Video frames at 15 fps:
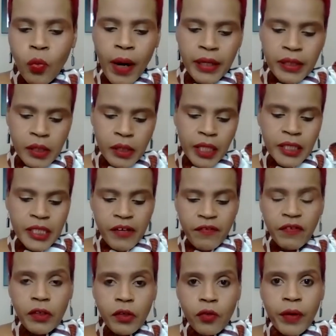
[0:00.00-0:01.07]
what the
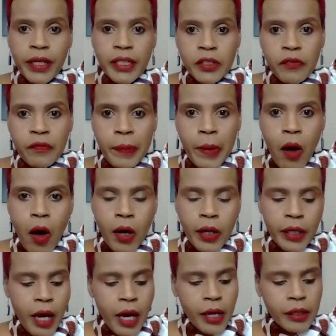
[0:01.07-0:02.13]
different grades of bark,
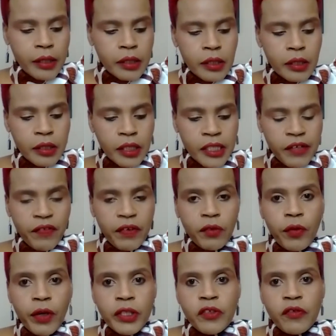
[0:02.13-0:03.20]
and the different
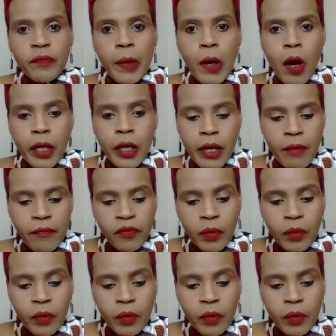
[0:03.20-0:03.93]
grades of bark come